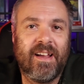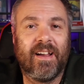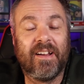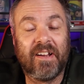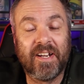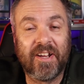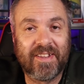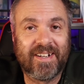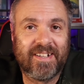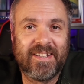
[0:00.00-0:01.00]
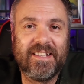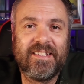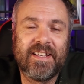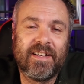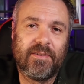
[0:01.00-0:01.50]
Uh, I know that I
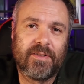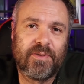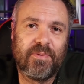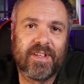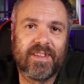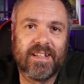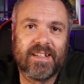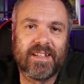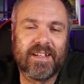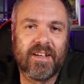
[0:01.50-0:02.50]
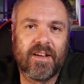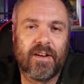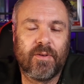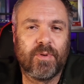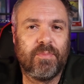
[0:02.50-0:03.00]
did say last week that
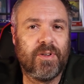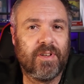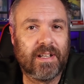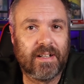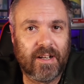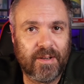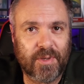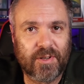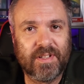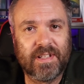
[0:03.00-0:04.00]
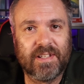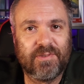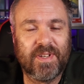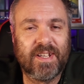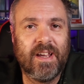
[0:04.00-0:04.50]
uh, I would be doing an unboxing
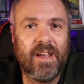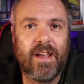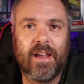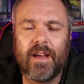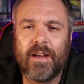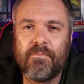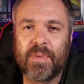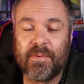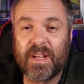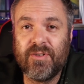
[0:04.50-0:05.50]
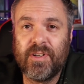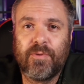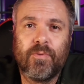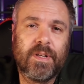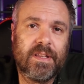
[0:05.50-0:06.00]
this week, um, but I'm actually
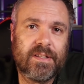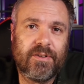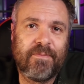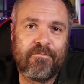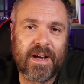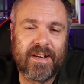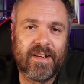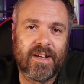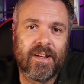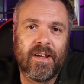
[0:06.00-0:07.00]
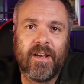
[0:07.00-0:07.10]
recording this on a Monday.